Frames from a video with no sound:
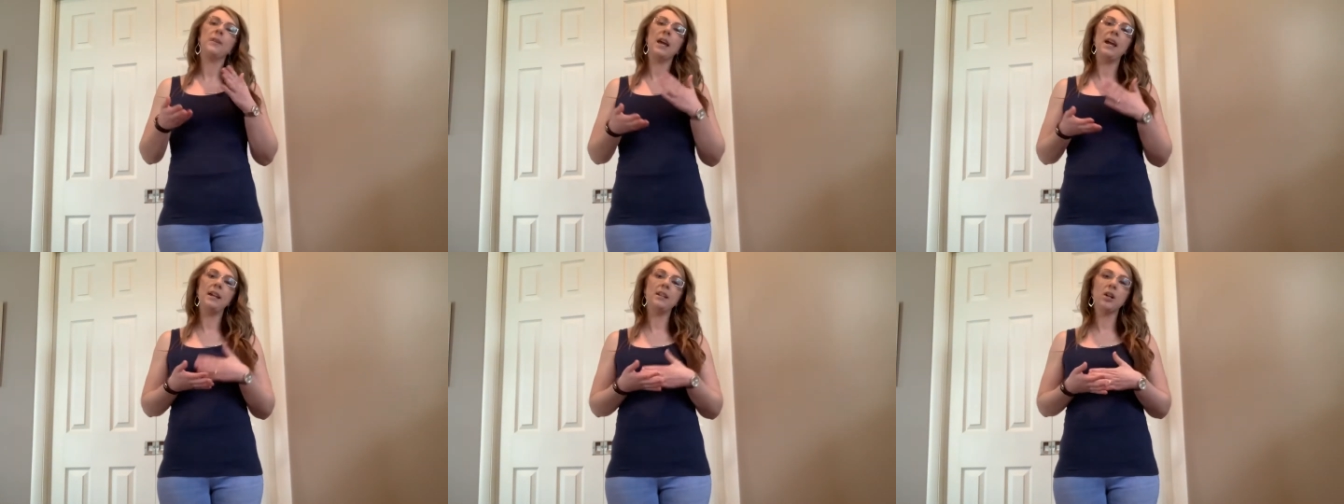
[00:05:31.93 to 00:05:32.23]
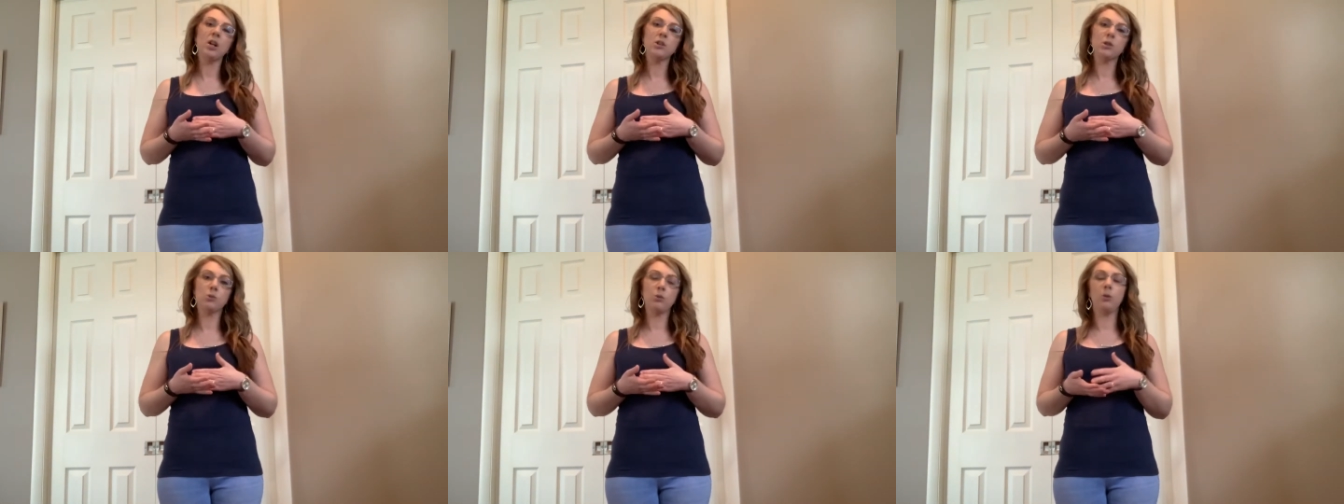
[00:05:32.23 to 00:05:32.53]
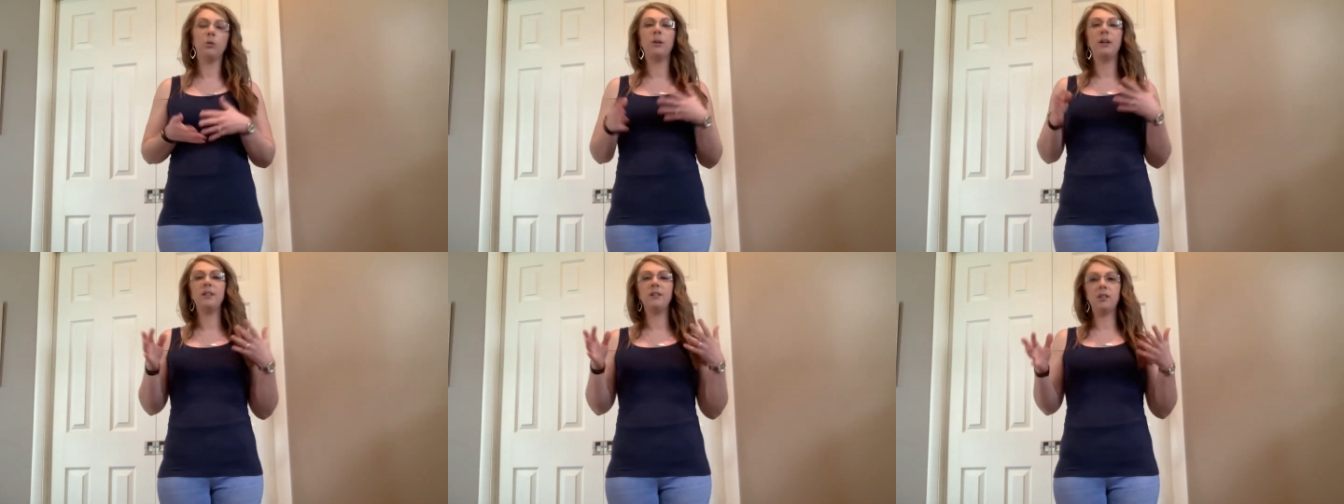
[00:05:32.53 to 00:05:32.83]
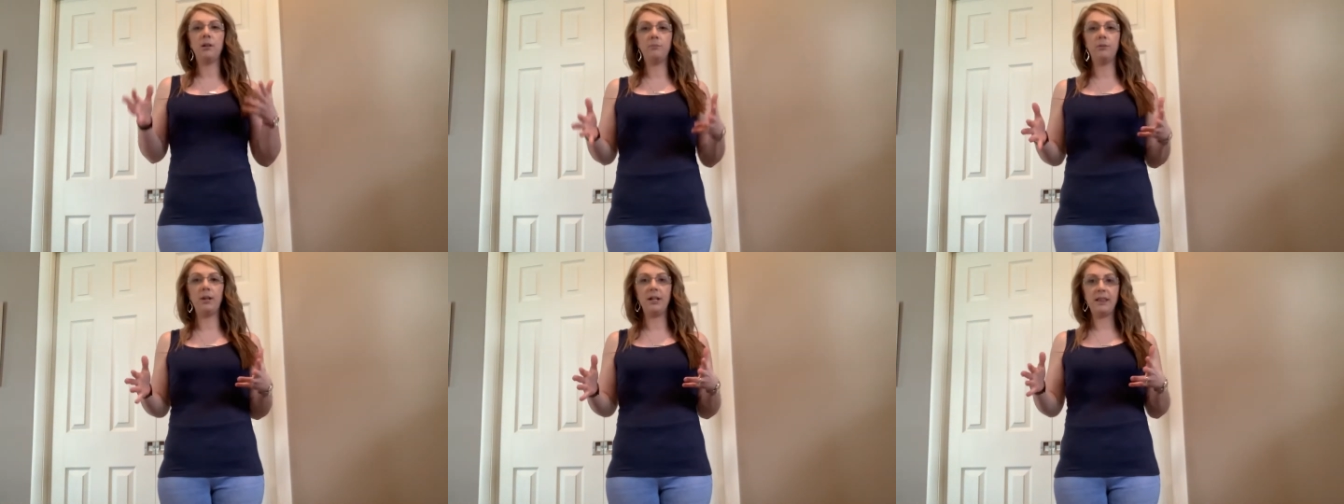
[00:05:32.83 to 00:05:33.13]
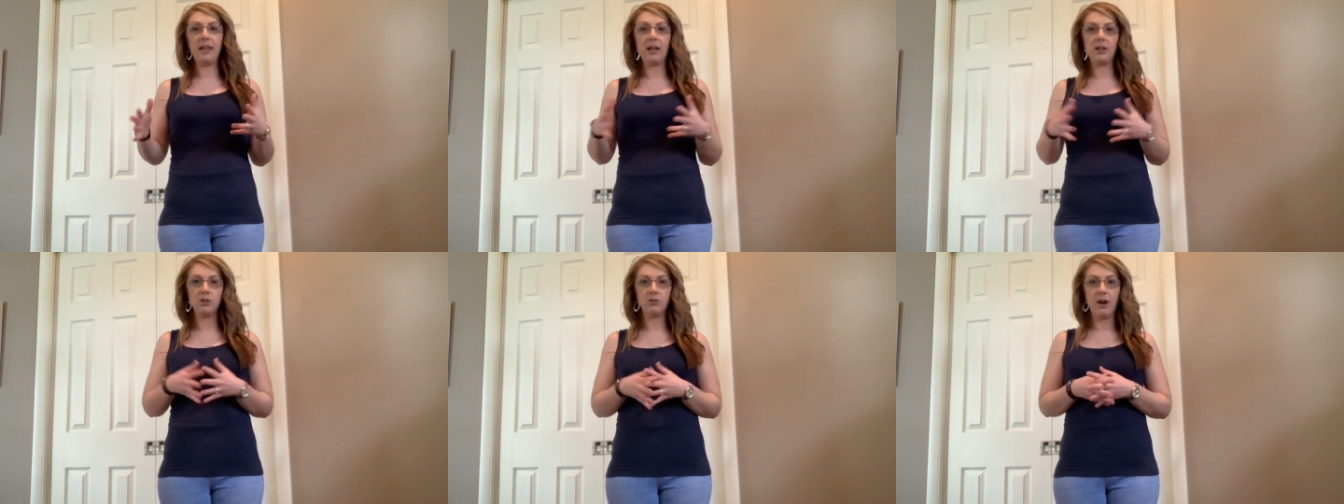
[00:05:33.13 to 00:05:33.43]
and our jewelry to
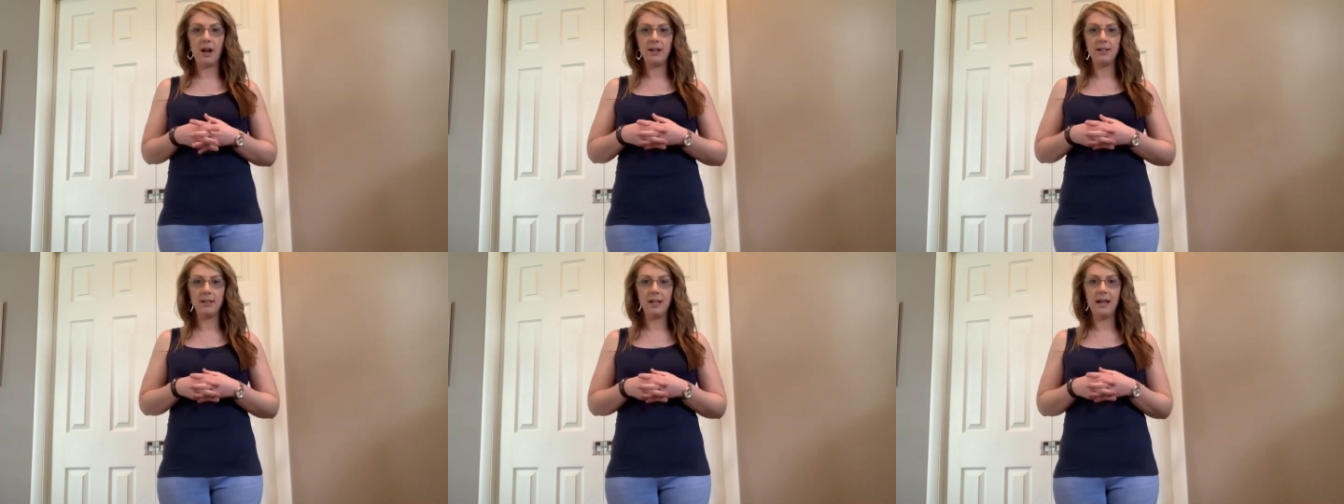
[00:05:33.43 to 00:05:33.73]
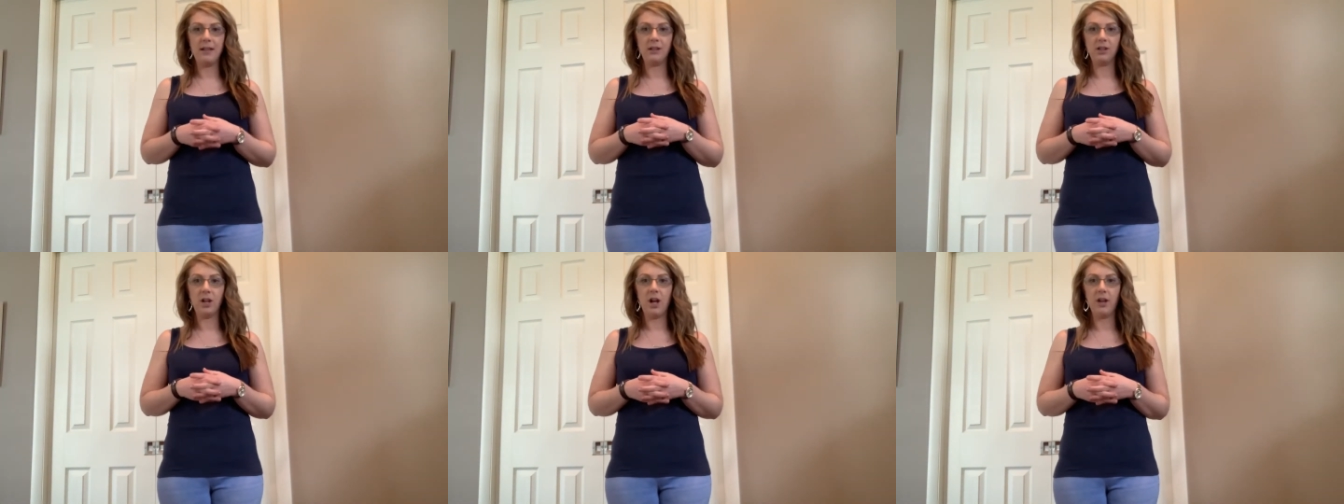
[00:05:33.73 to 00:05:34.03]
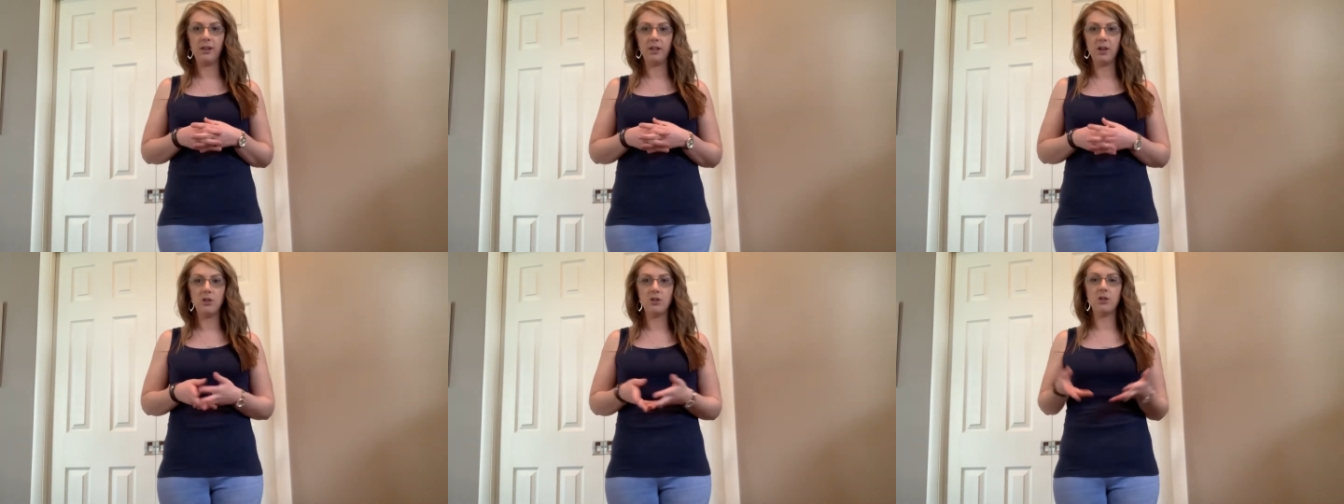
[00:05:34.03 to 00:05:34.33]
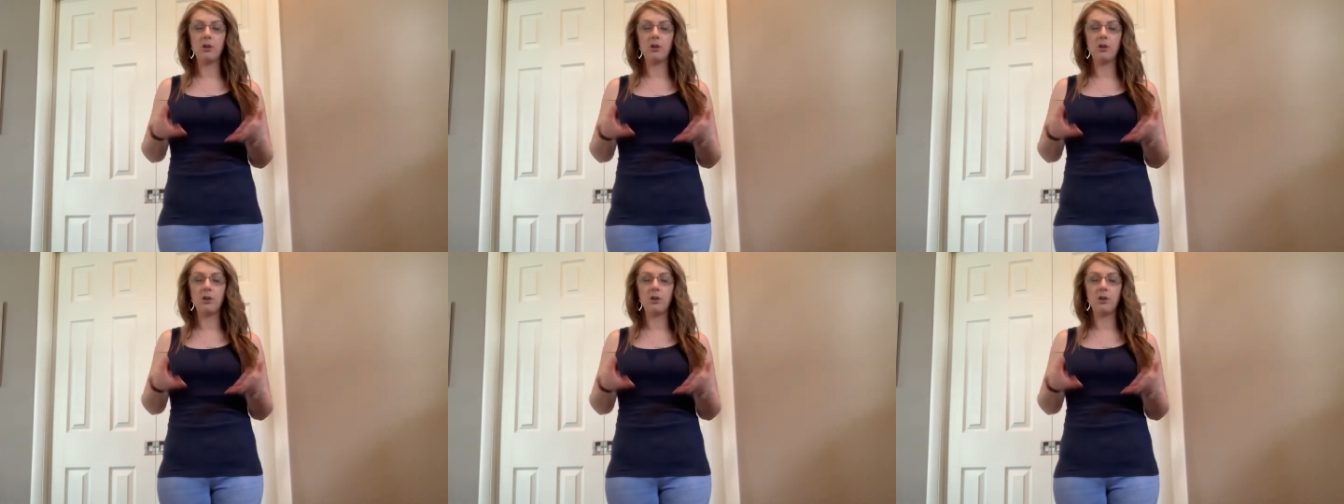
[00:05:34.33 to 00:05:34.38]
bring that trend and color.